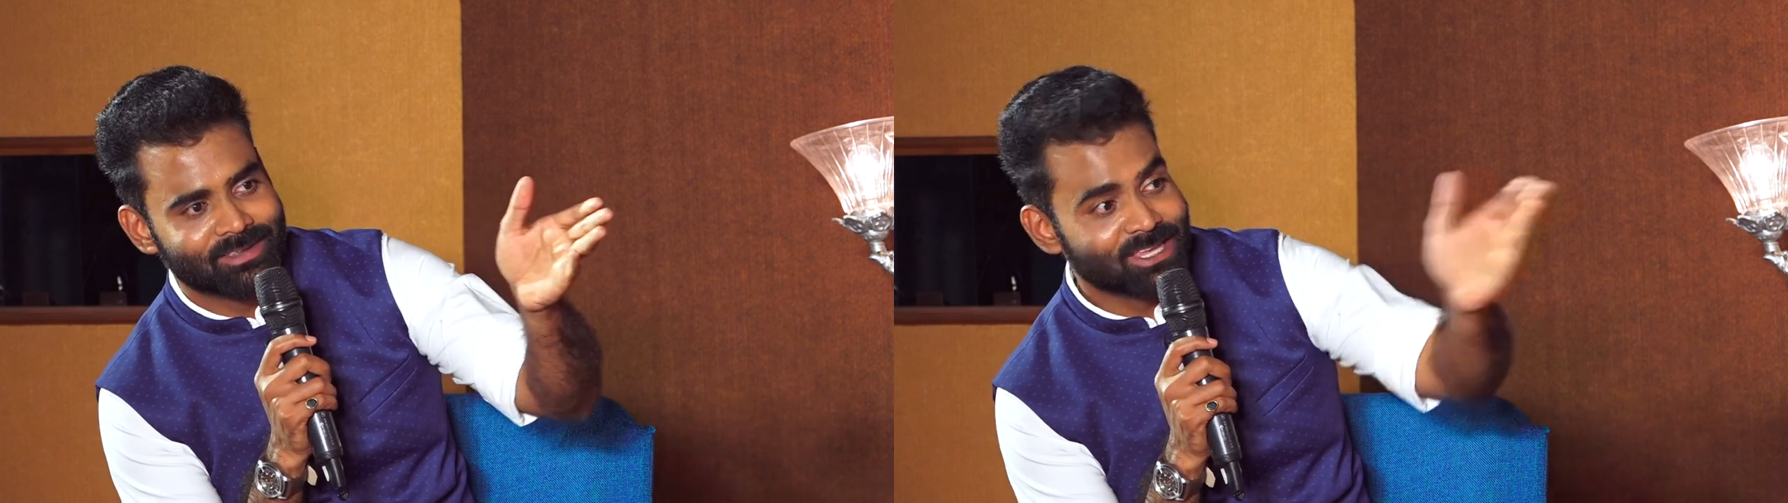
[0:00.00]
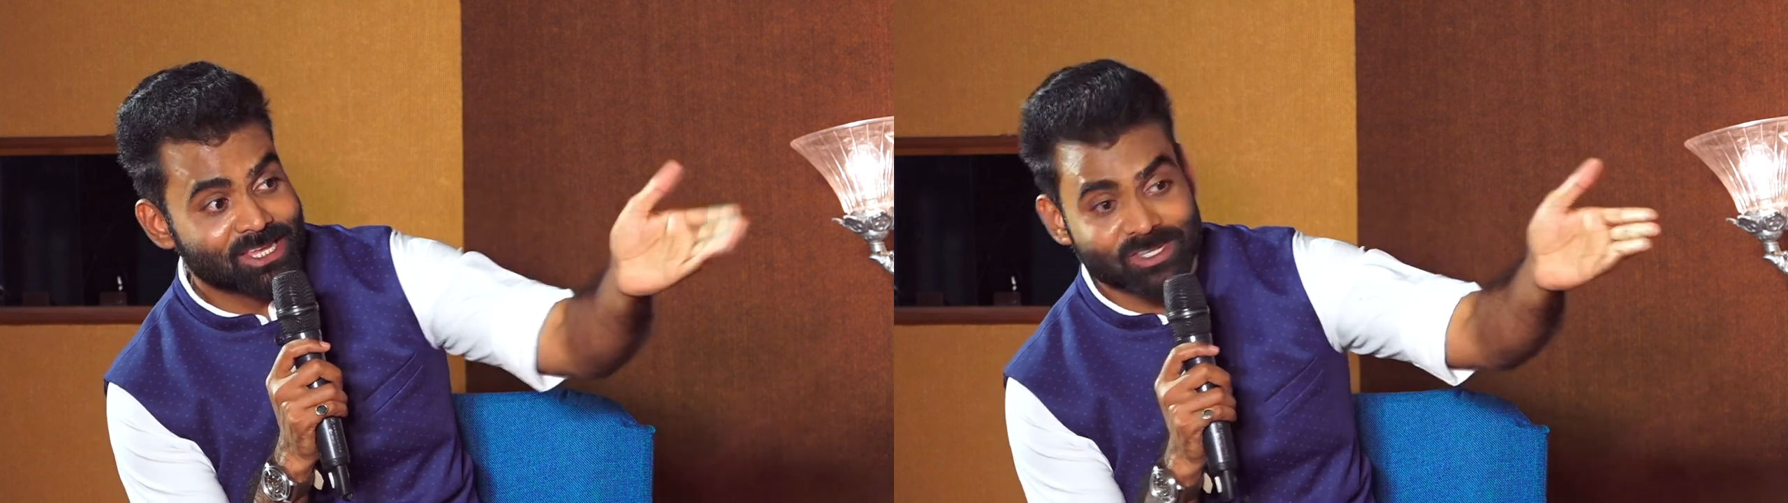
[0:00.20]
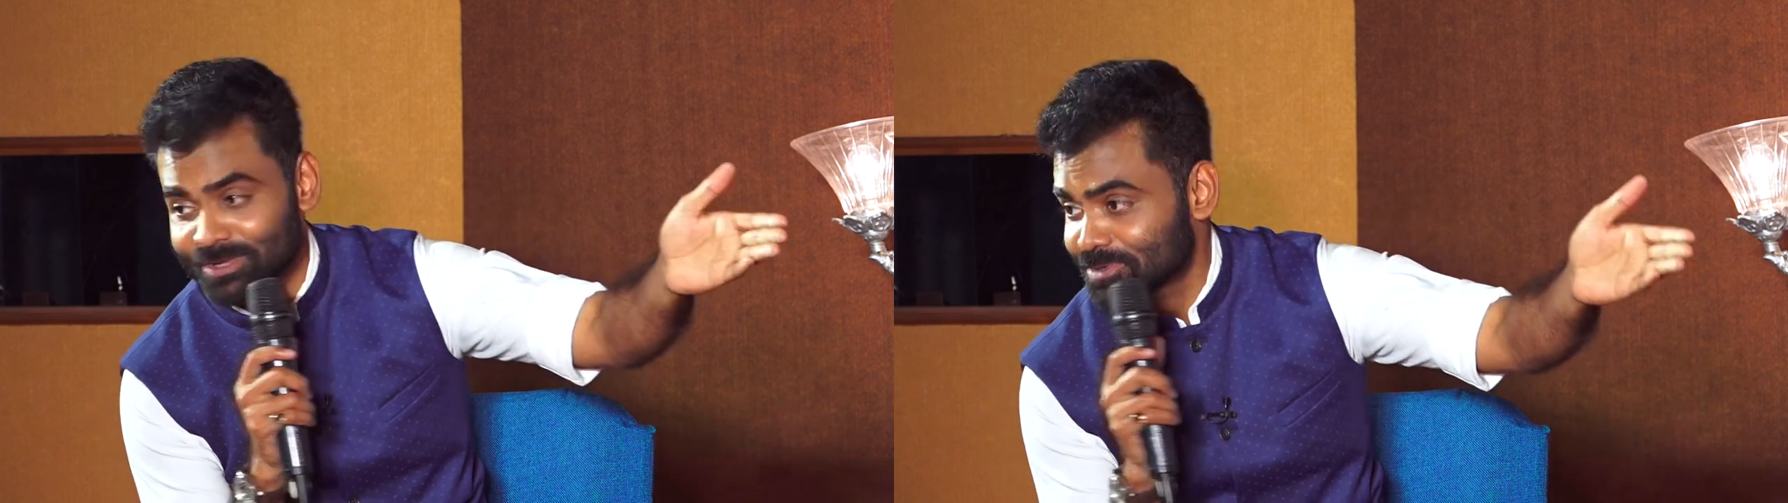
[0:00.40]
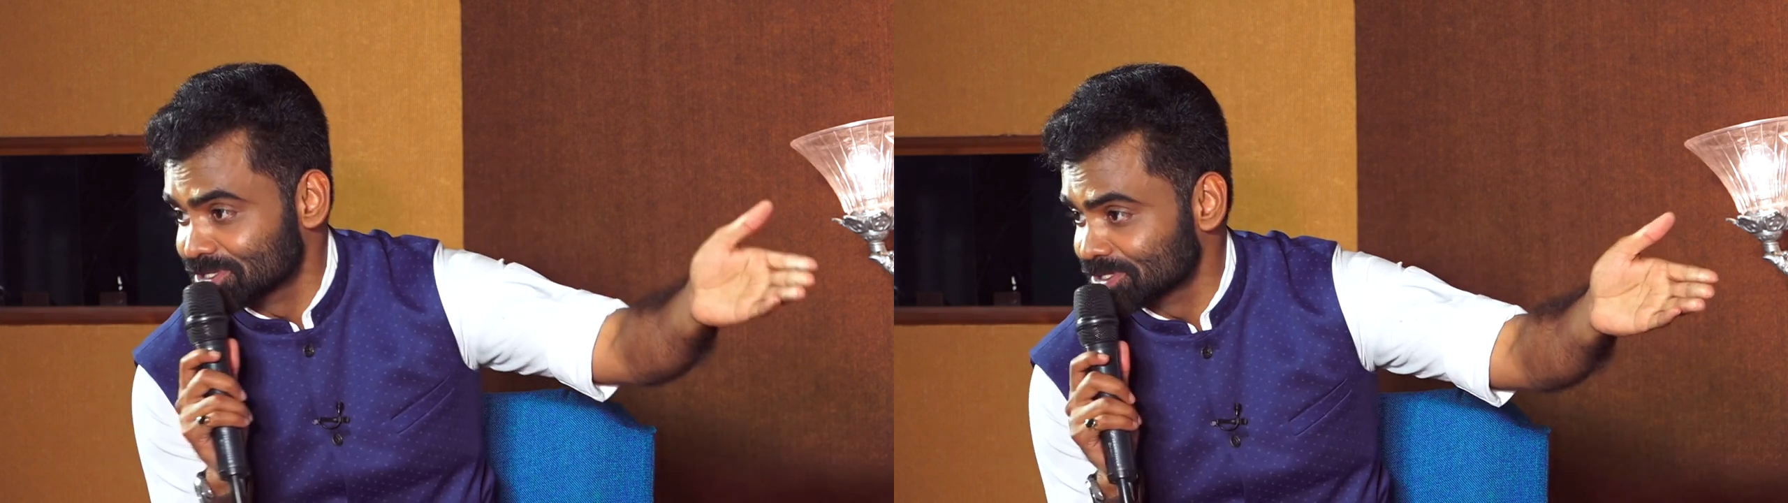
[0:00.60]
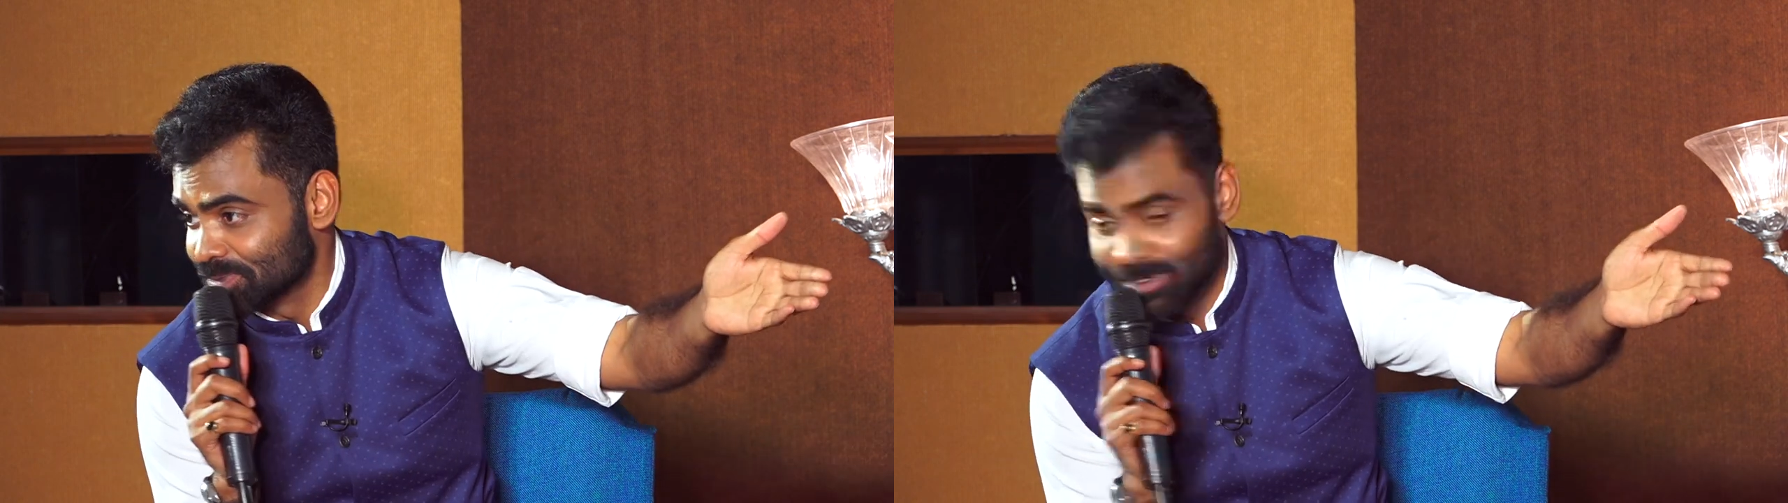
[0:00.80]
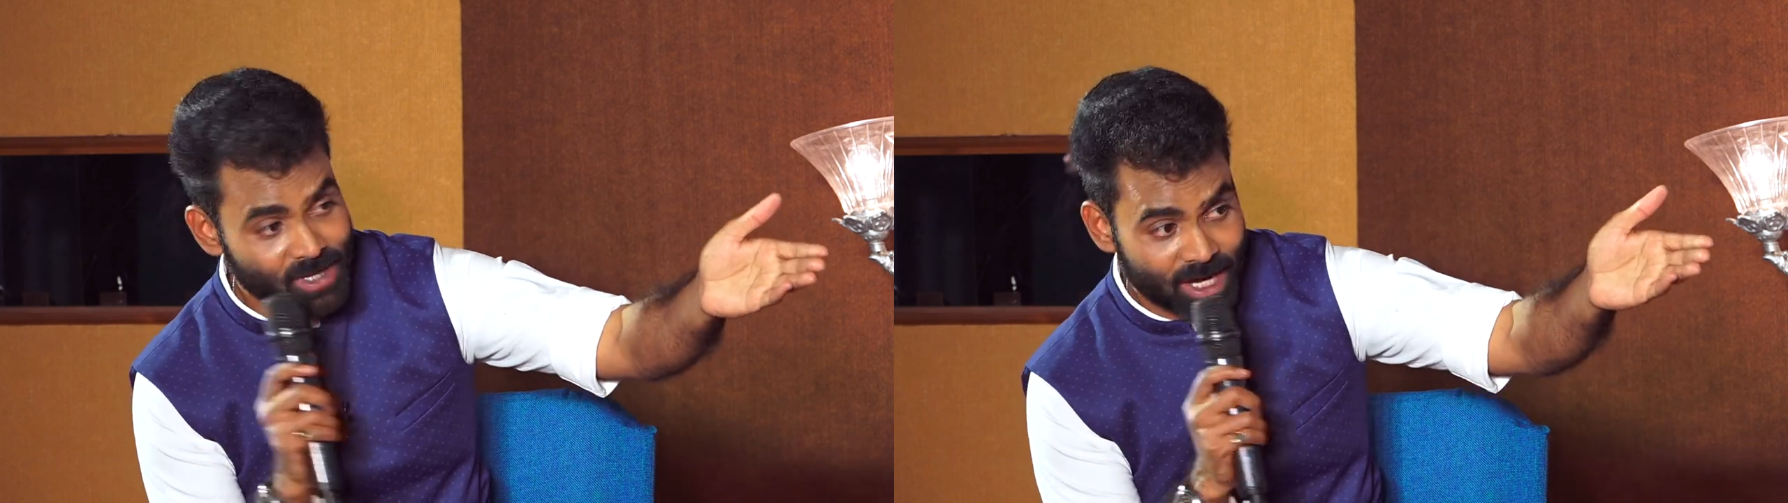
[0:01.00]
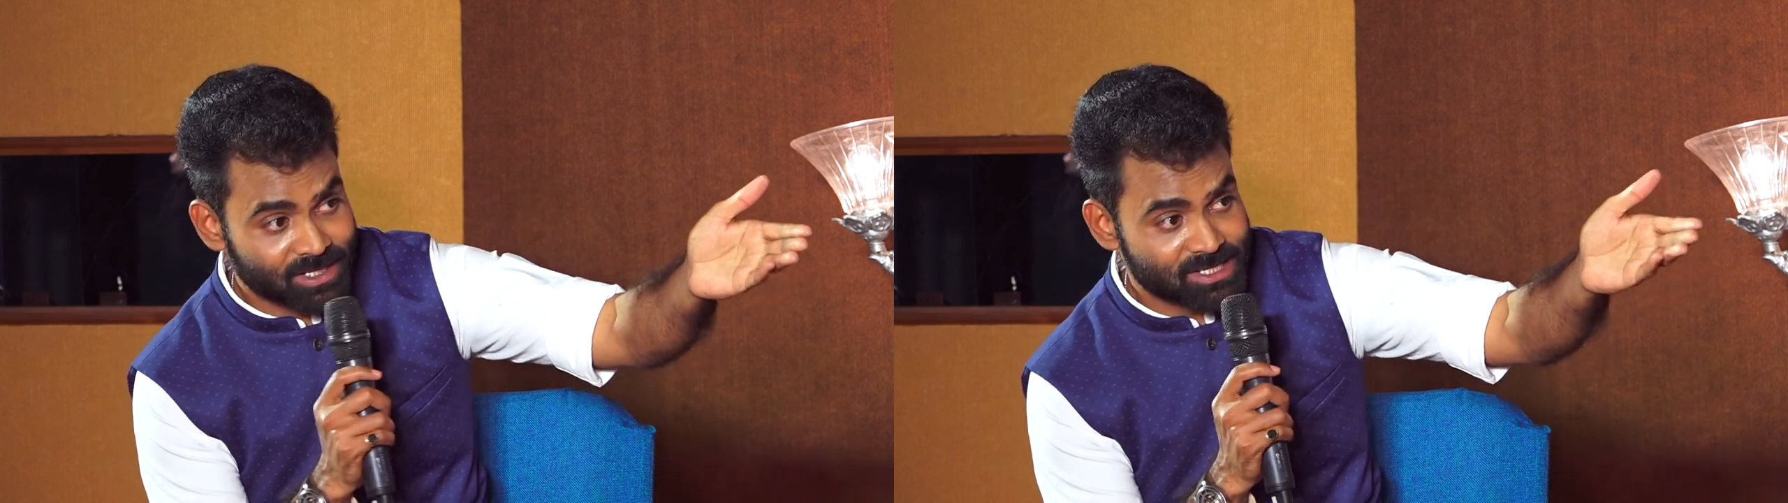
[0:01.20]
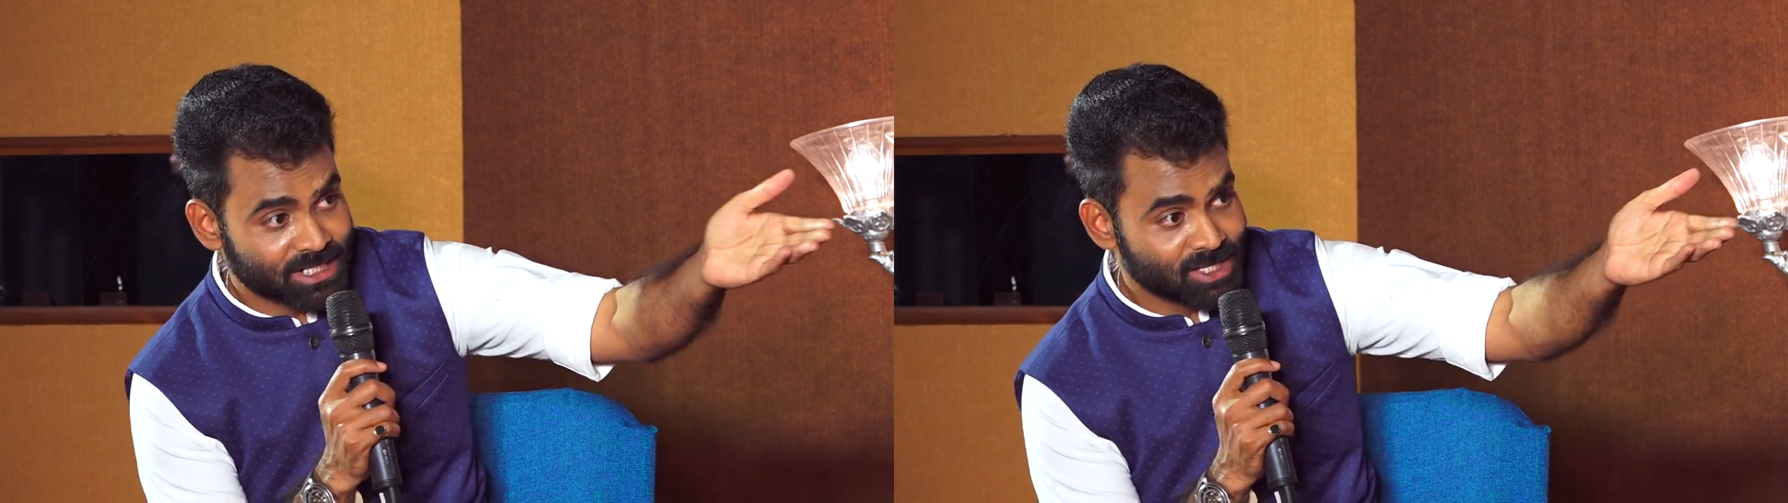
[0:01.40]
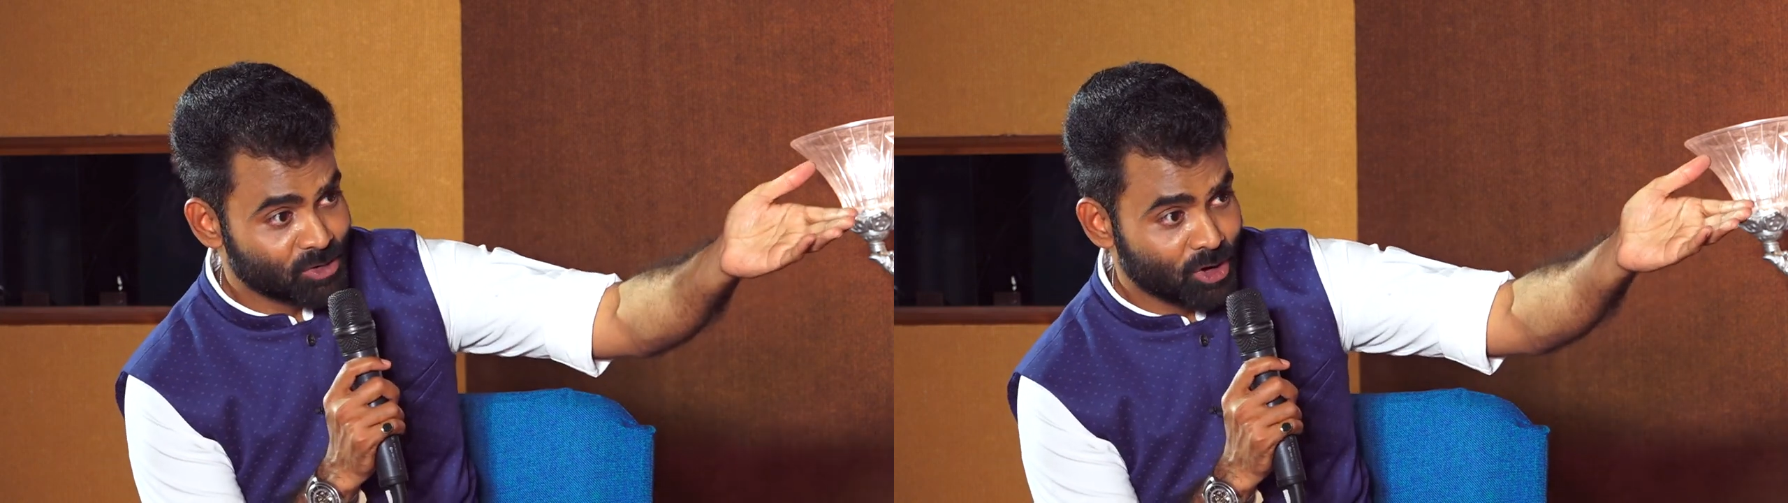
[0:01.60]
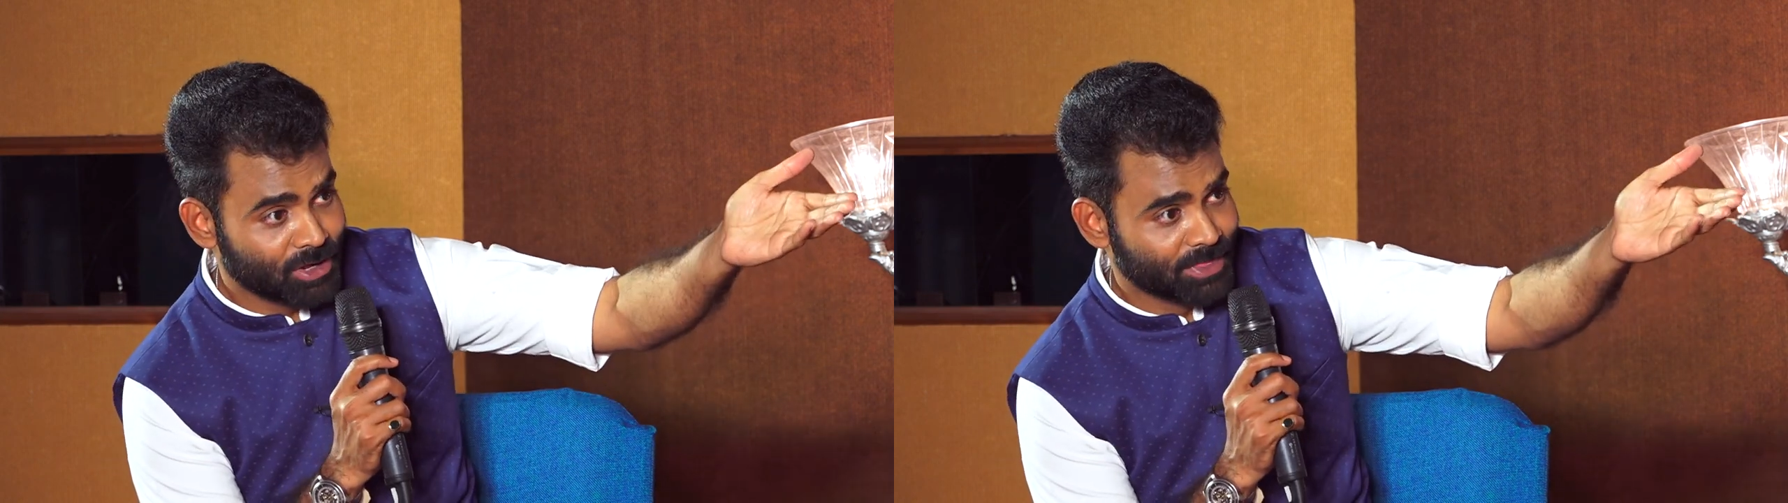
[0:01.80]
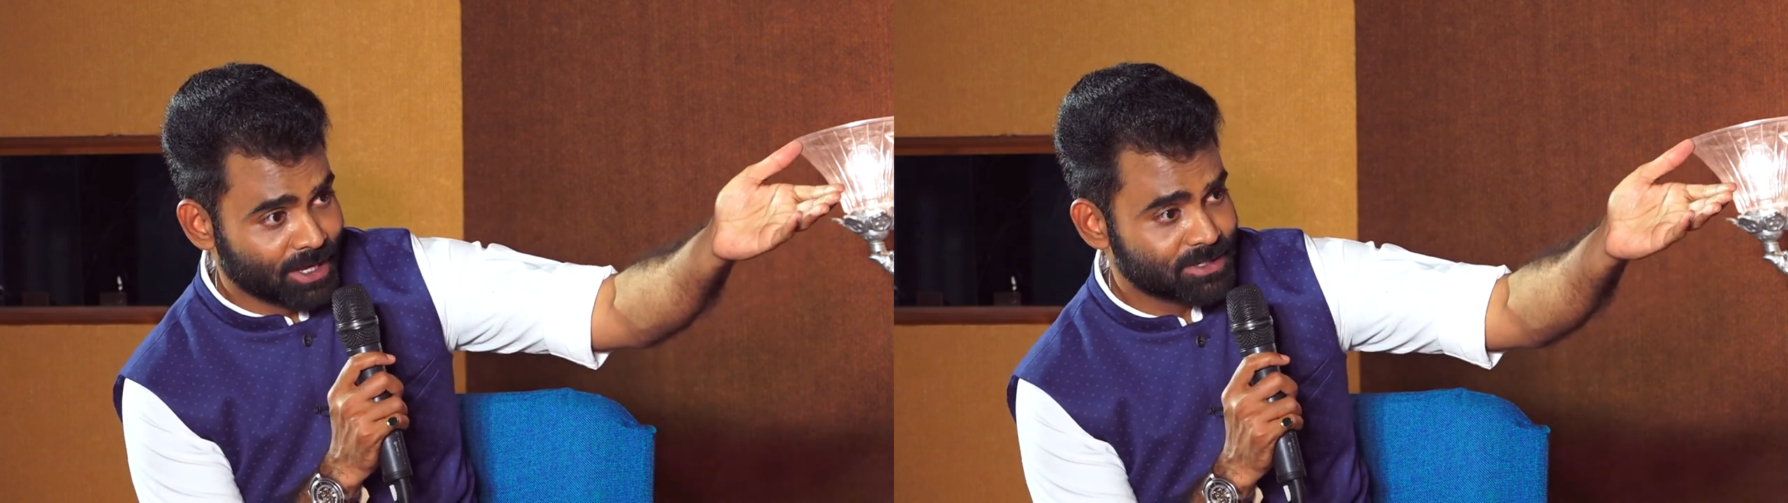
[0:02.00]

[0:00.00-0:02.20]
He is the businessman, and there's nothing wrong in